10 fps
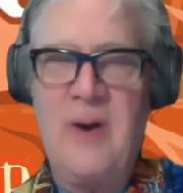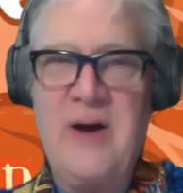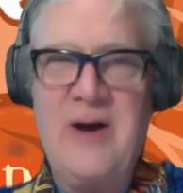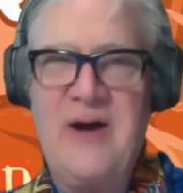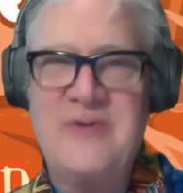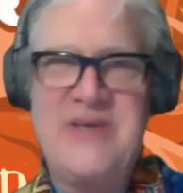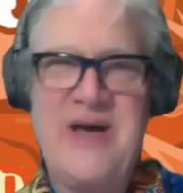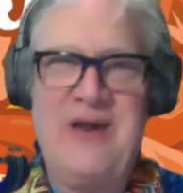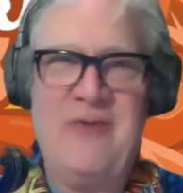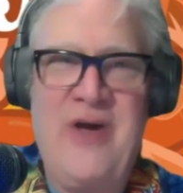
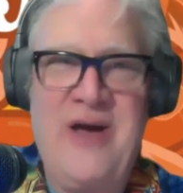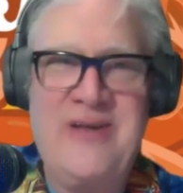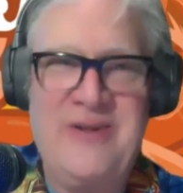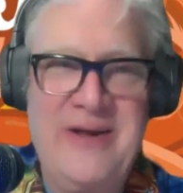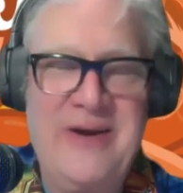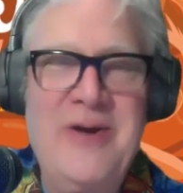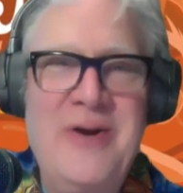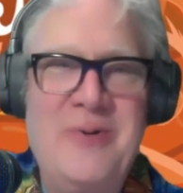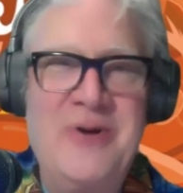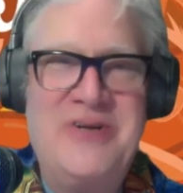outside of heckling,
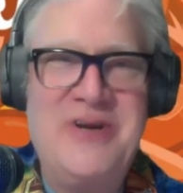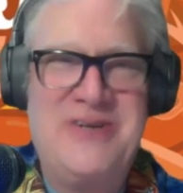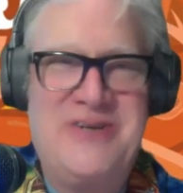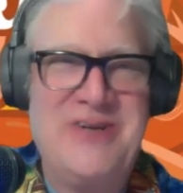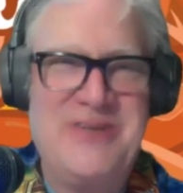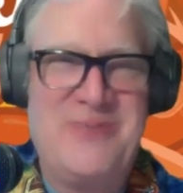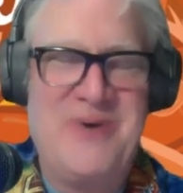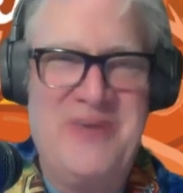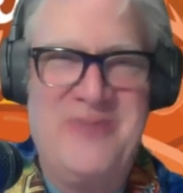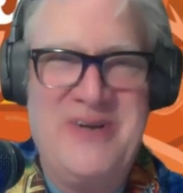which is just
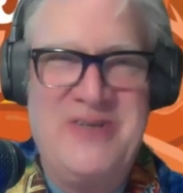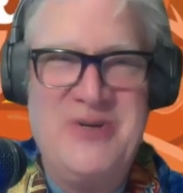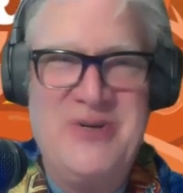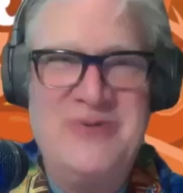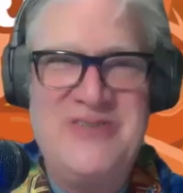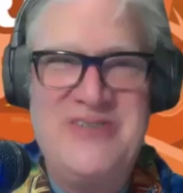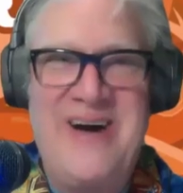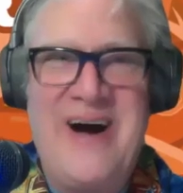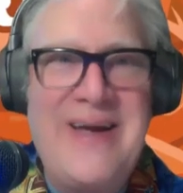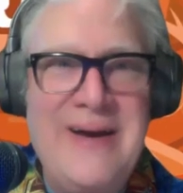pretty much you
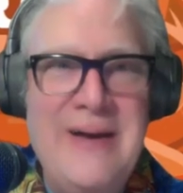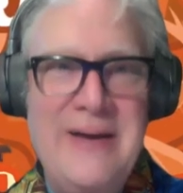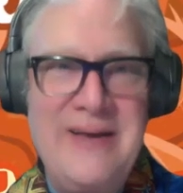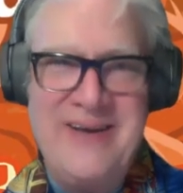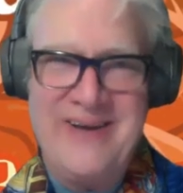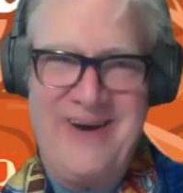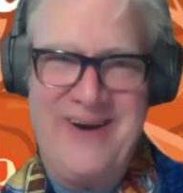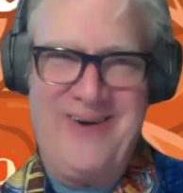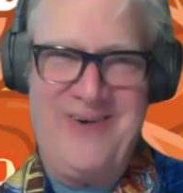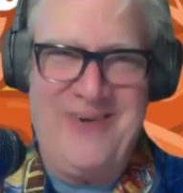suck,
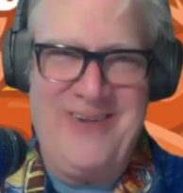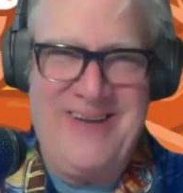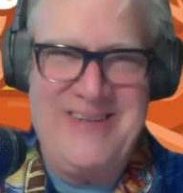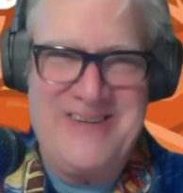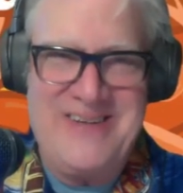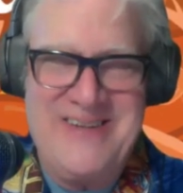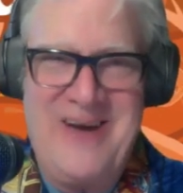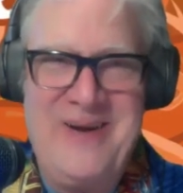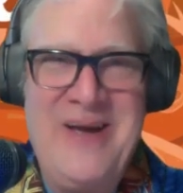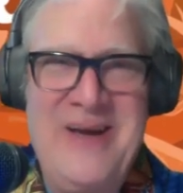it's just
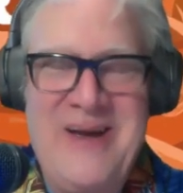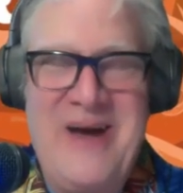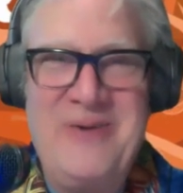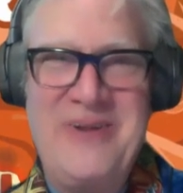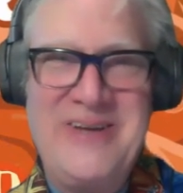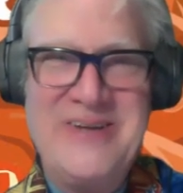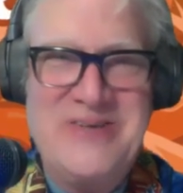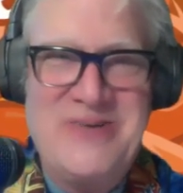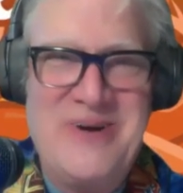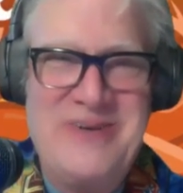not really
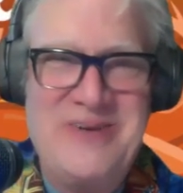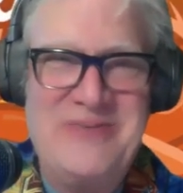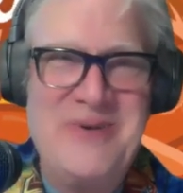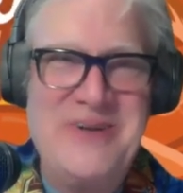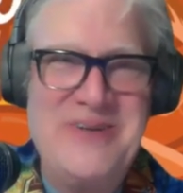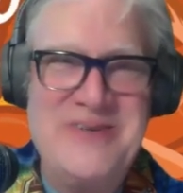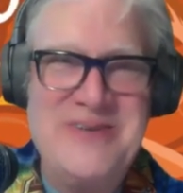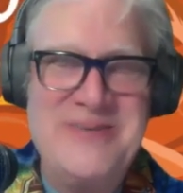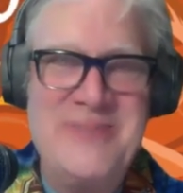constructive criticism.